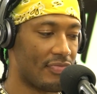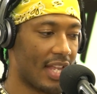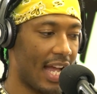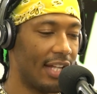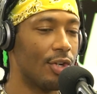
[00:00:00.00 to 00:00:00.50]

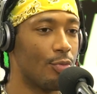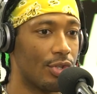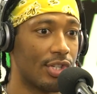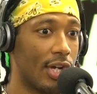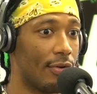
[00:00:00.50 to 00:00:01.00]
I know
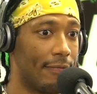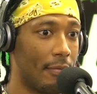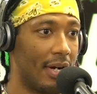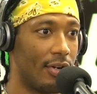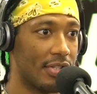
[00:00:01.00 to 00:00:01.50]
where to go
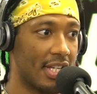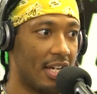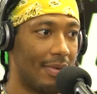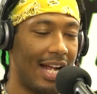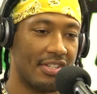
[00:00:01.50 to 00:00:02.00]
for my
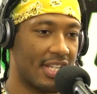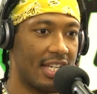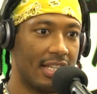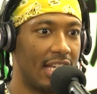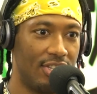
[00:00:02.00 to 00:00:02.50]
hotel, but I just
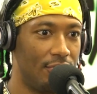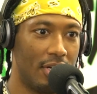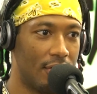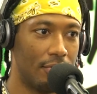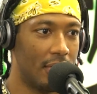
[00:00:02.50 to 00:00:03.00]
can't
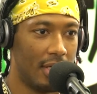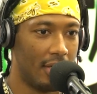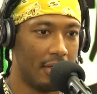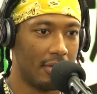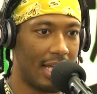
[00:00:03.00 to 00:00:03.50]

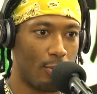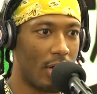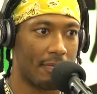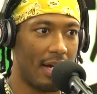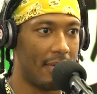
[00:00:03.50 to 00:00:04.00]

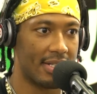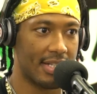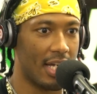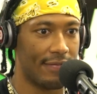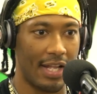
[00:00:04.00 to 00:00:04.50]
walk by
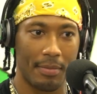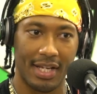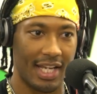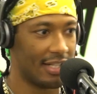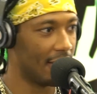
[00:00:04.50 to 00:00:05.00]
myself and I'm
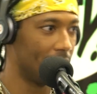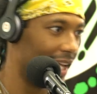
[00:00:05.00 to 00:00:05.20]
gonna end up